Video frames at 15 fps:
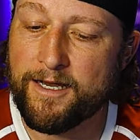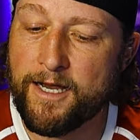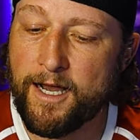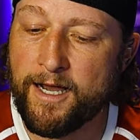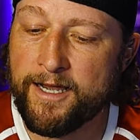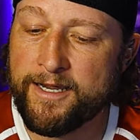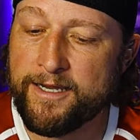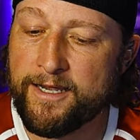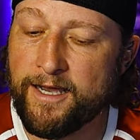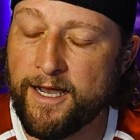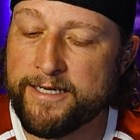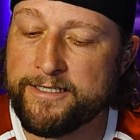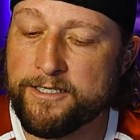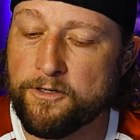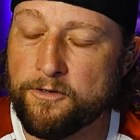I
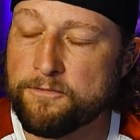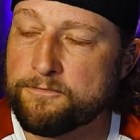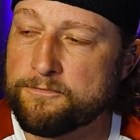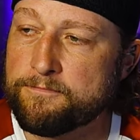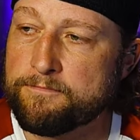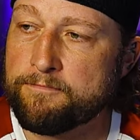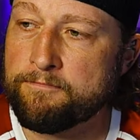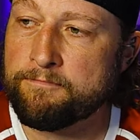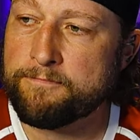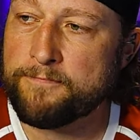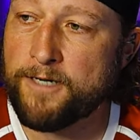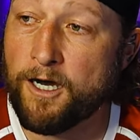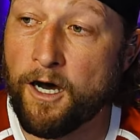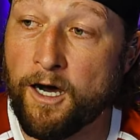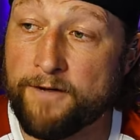I don't
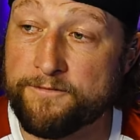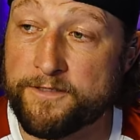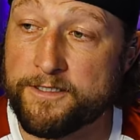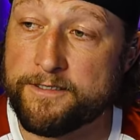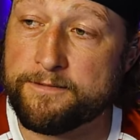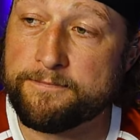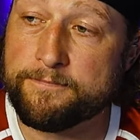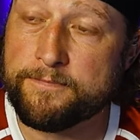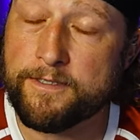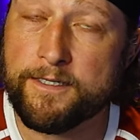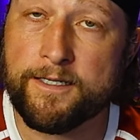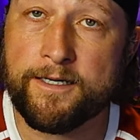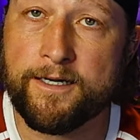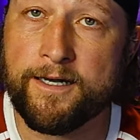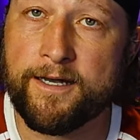often.
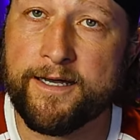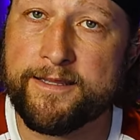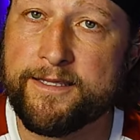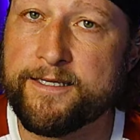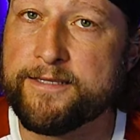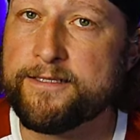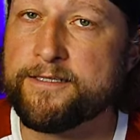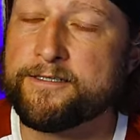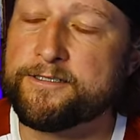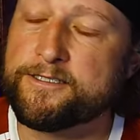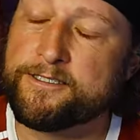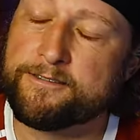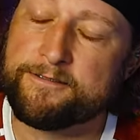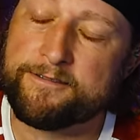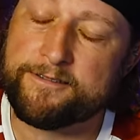Uh, I think
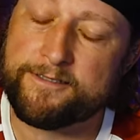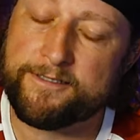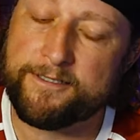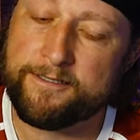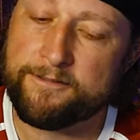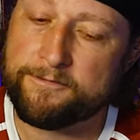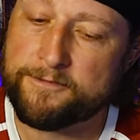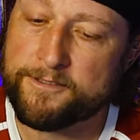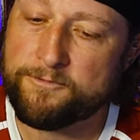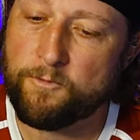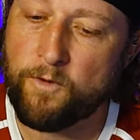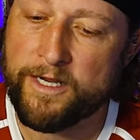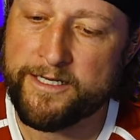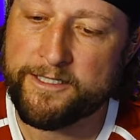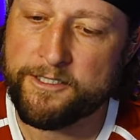there's, you know,
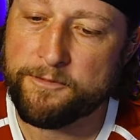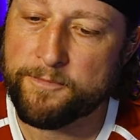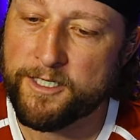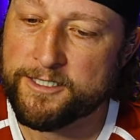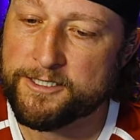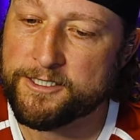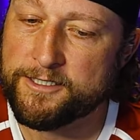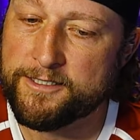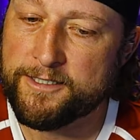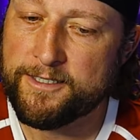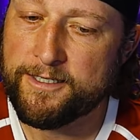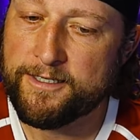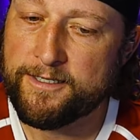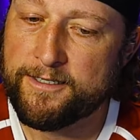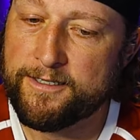way too much
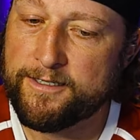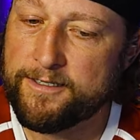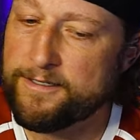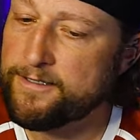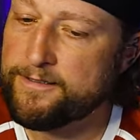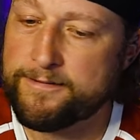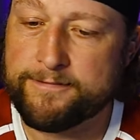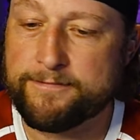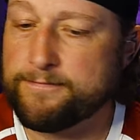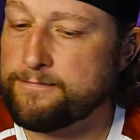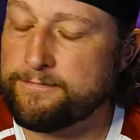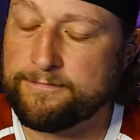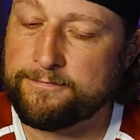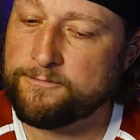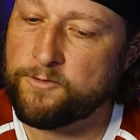
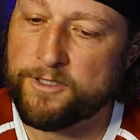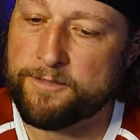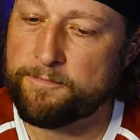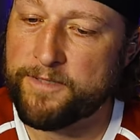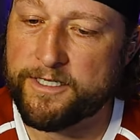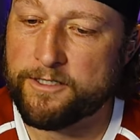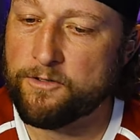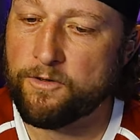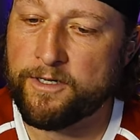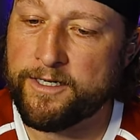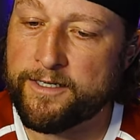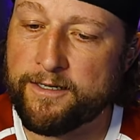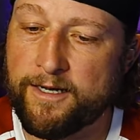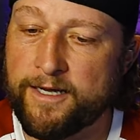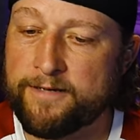with
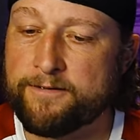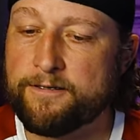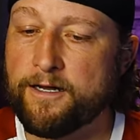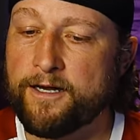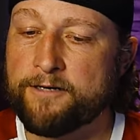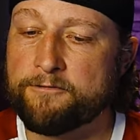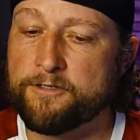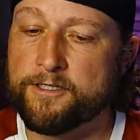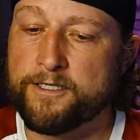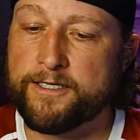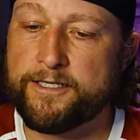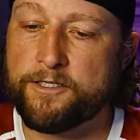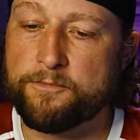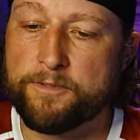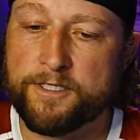Bitcoin. I I really
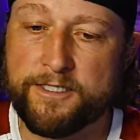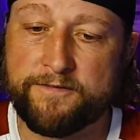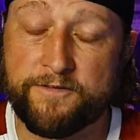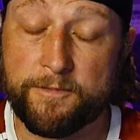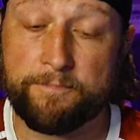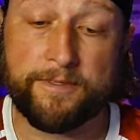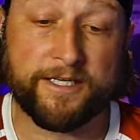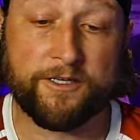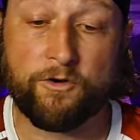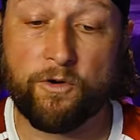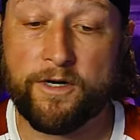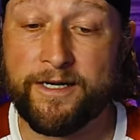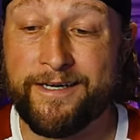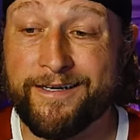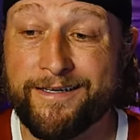do believe in
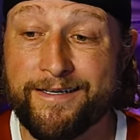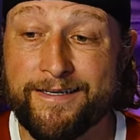Bitcoin